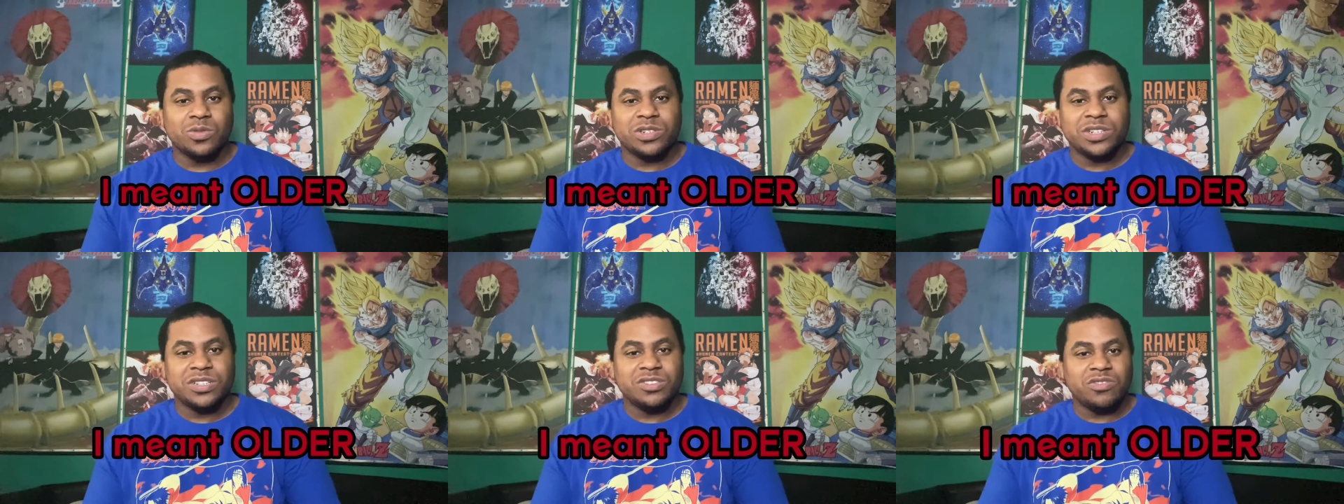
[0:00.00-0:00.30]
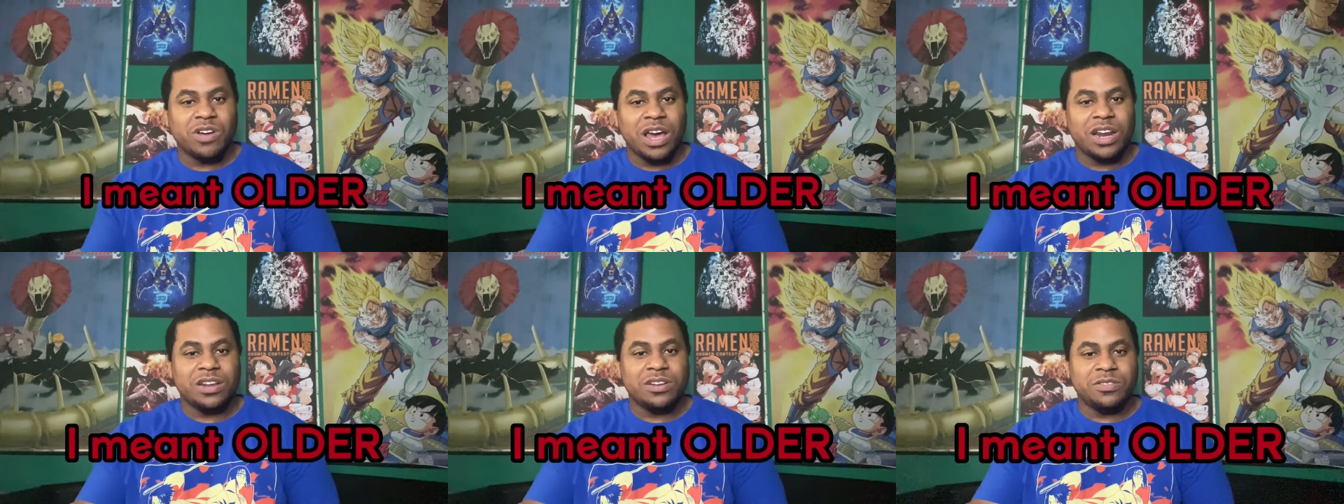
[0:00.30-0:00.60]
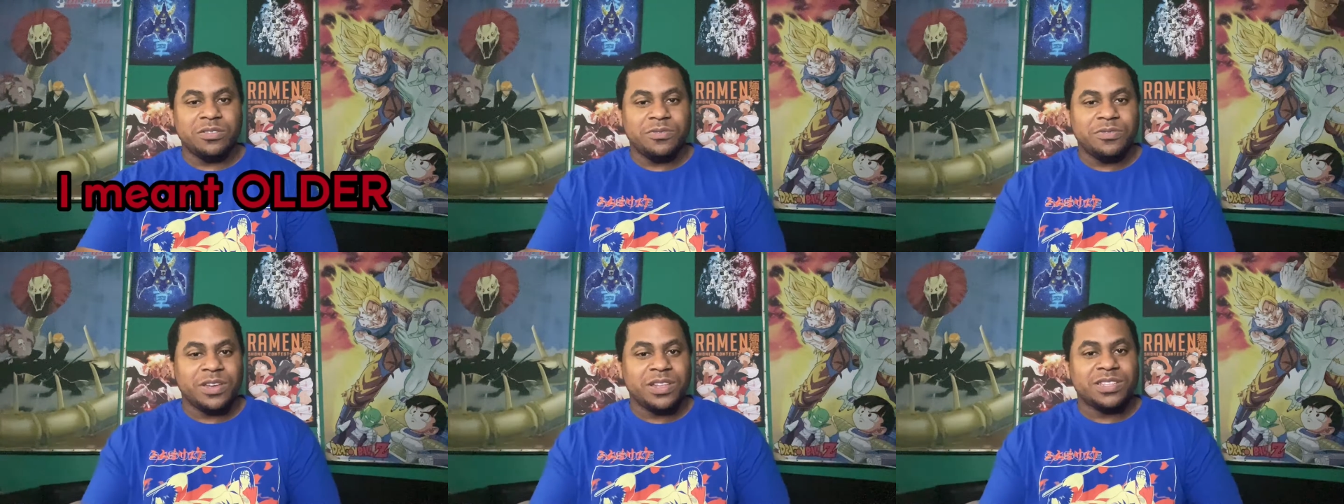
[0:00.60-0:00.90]
She's trying to
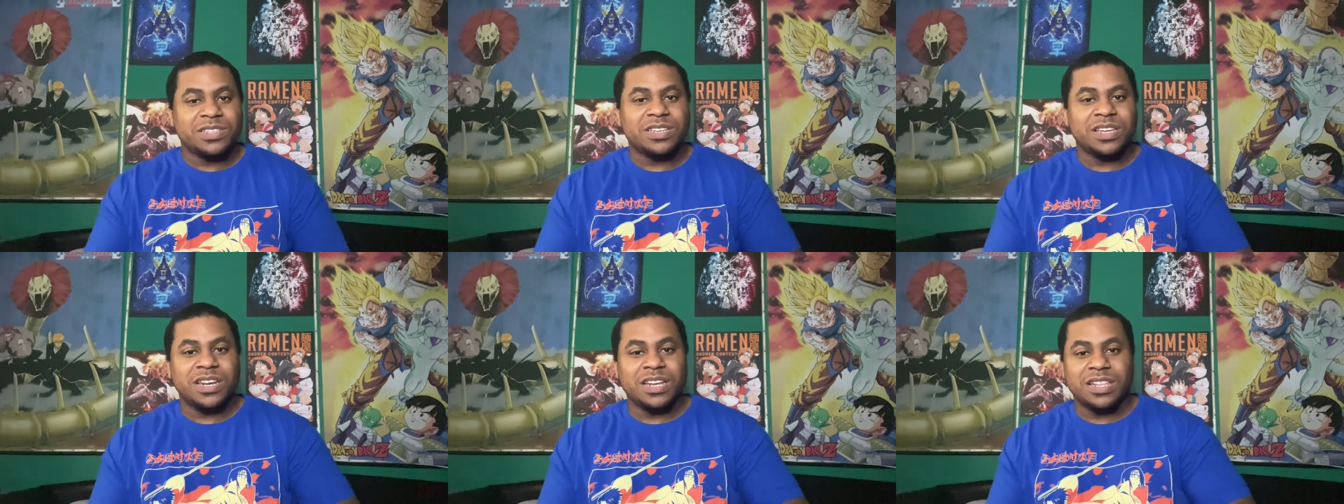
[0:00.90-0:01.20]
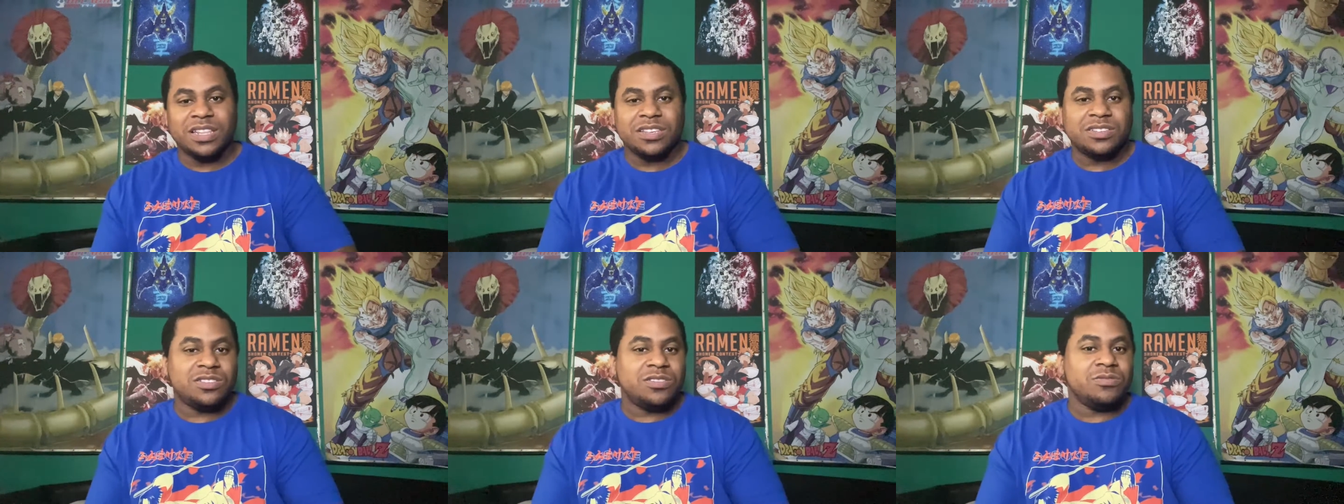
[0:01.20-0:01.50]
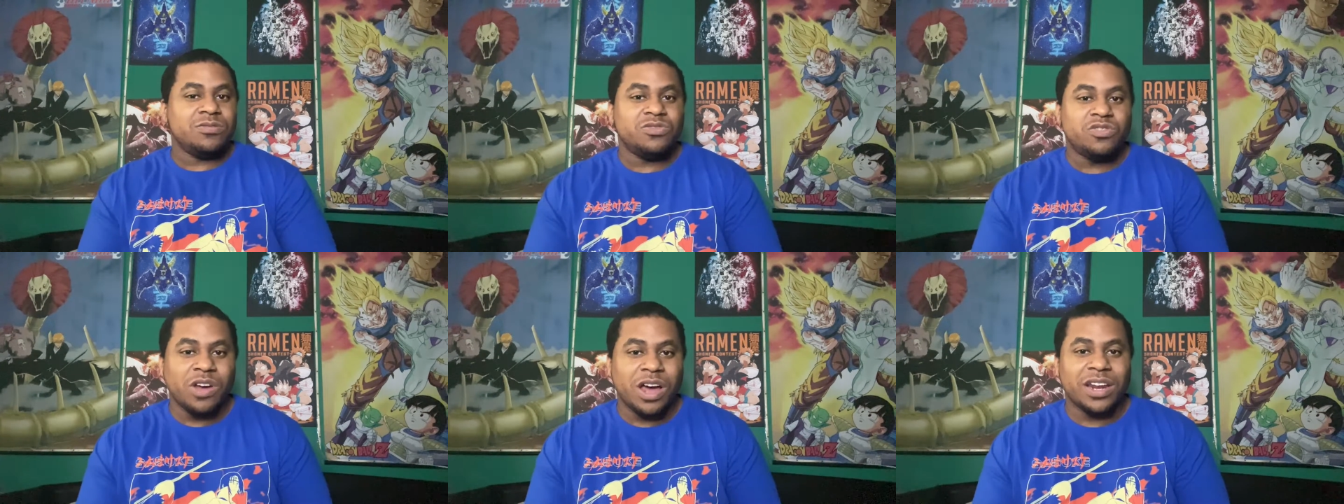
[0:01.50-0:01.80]
do fencing, and this
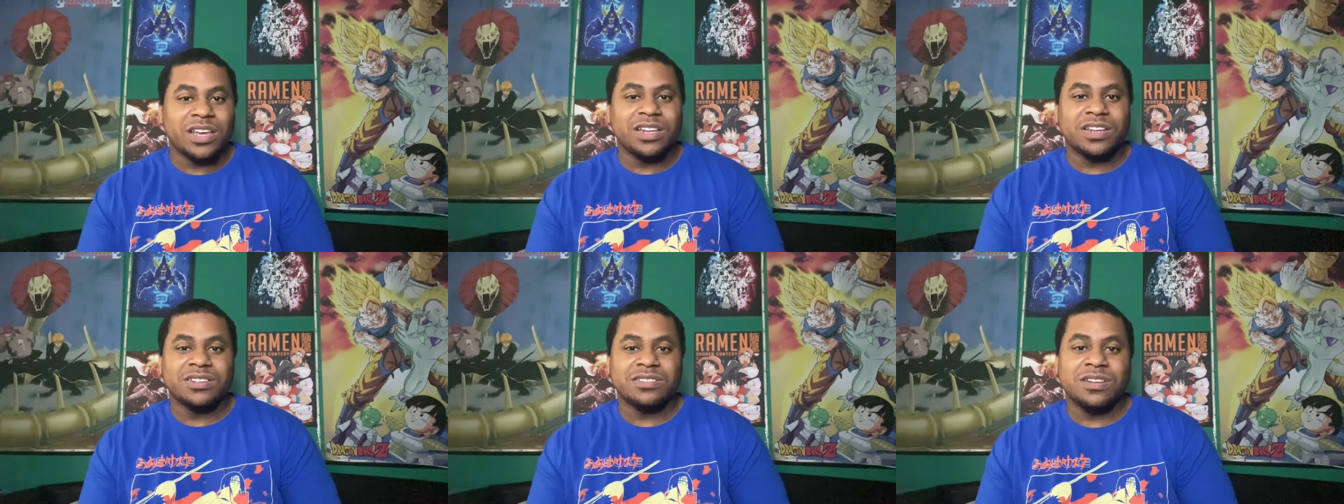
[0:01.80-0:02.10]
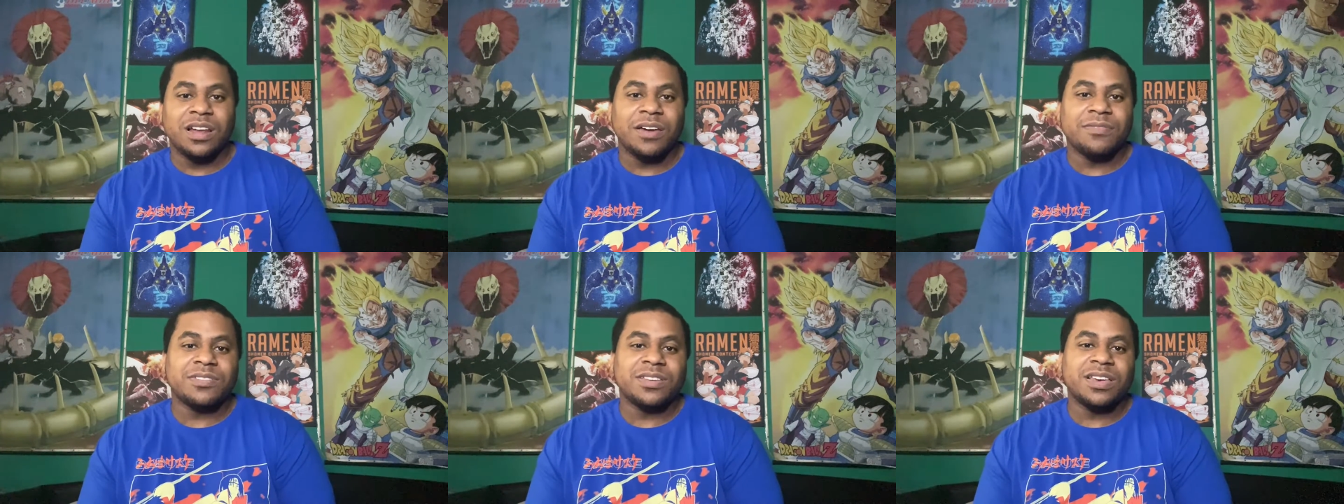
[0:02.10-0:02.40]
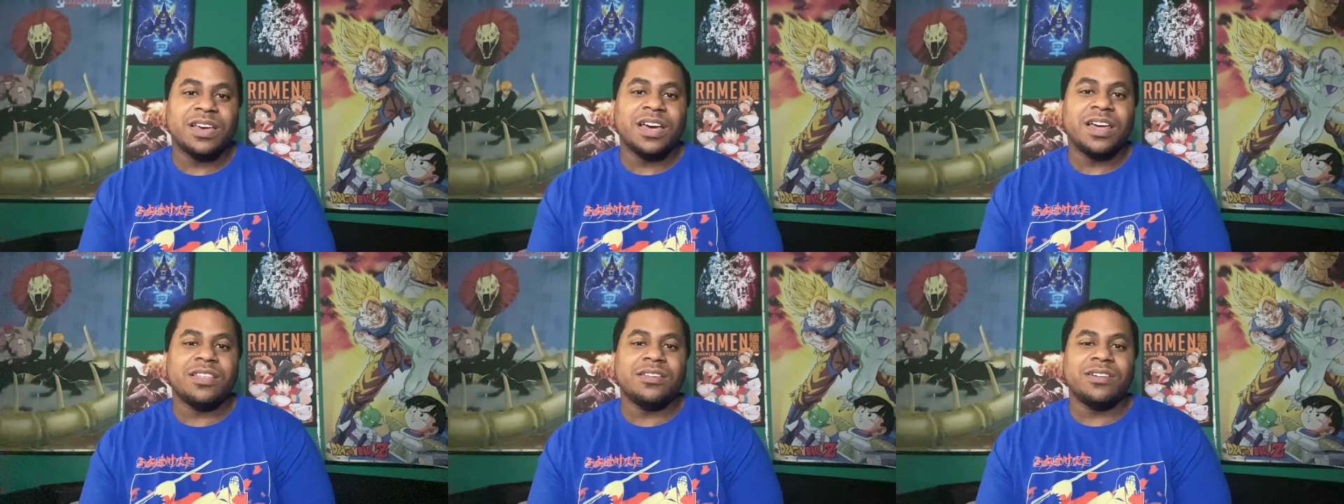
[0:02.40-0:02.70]
dude's trying to get his life
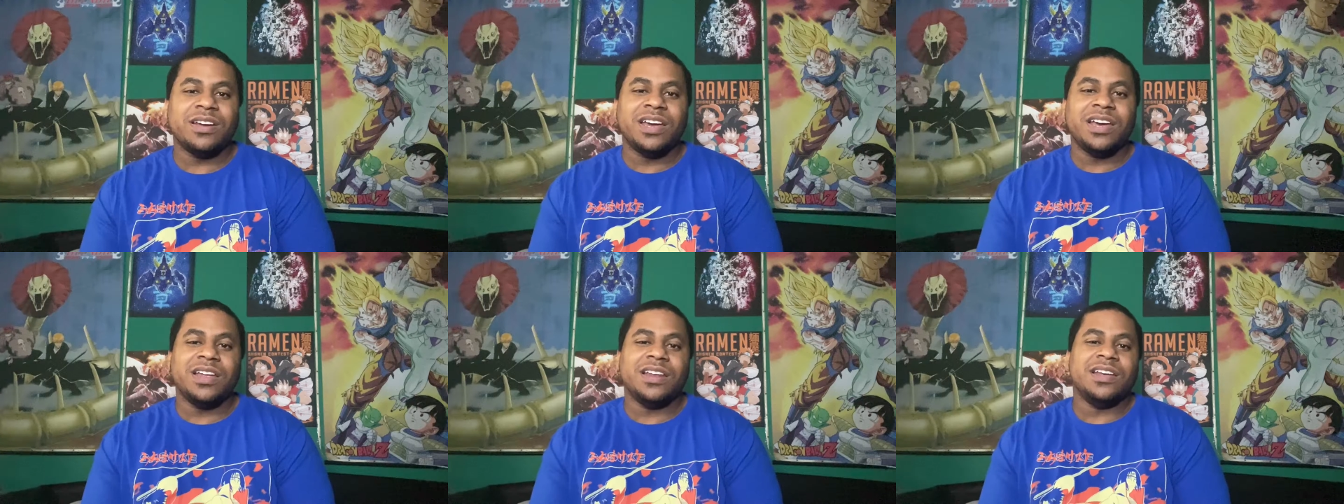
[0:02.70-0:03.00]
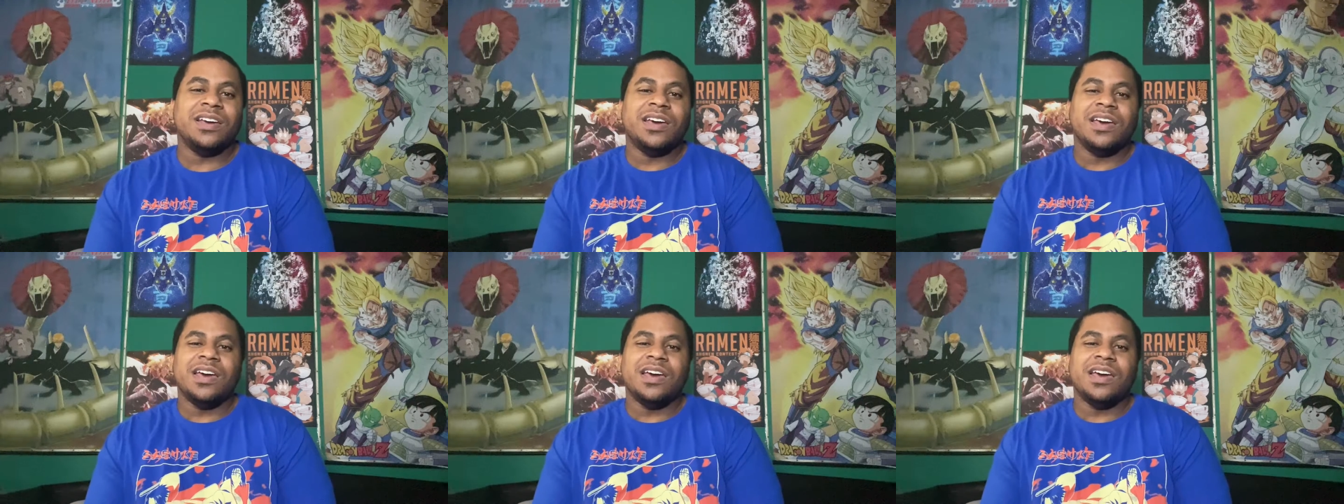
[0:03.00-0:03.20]
together. And